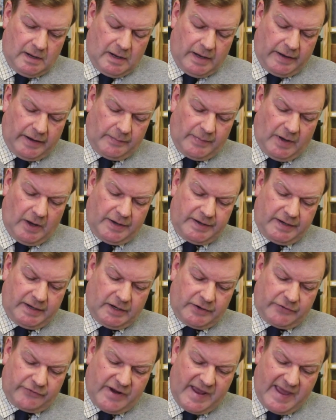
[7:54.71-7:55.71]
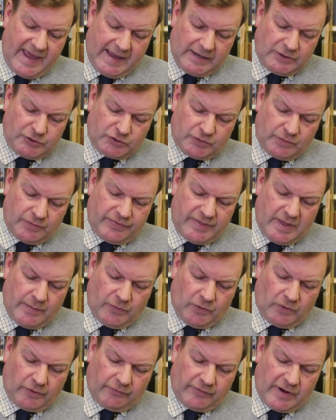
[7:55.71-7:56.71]
and I'm hiding under a hedge with them
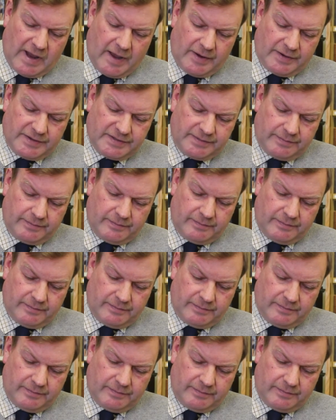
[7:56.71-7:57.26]
all around.